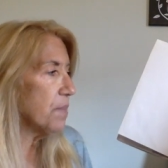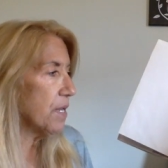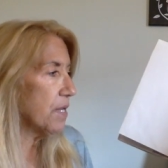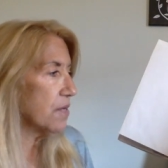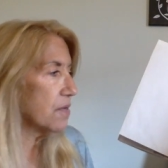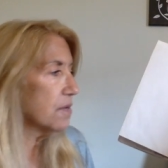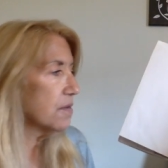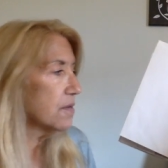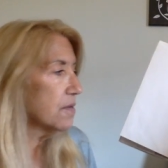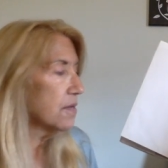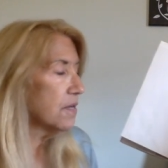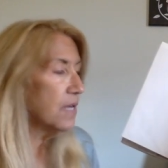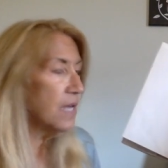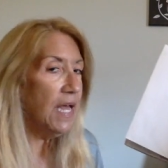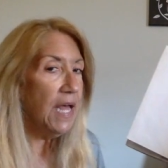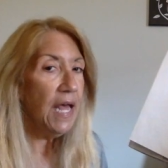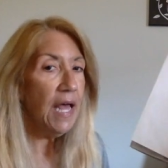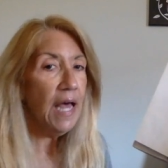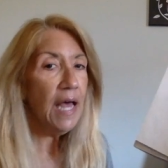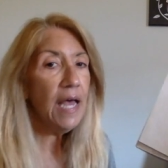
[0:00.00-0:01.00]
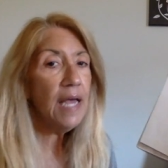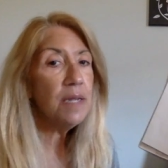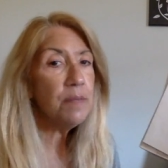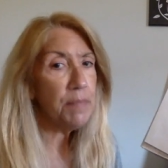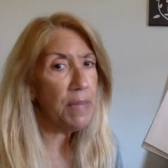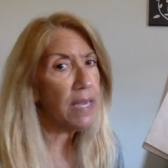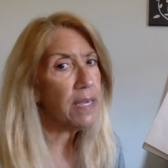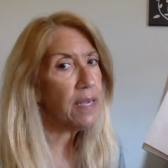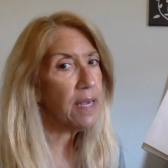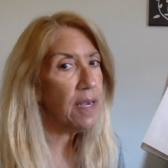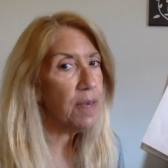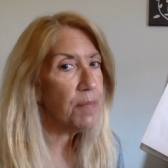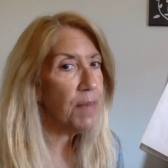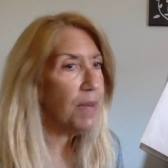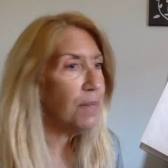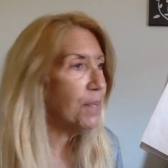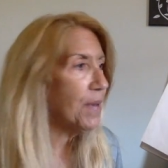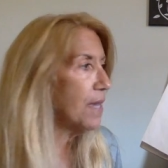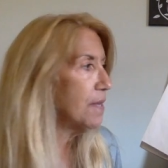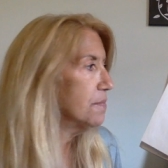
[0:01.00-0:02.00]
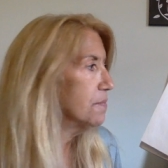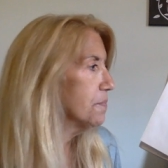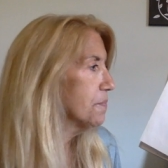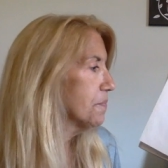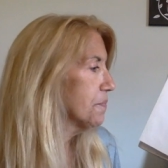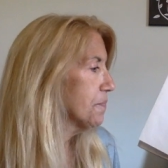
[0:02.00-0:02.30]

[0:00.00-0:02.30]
butter and making my bed.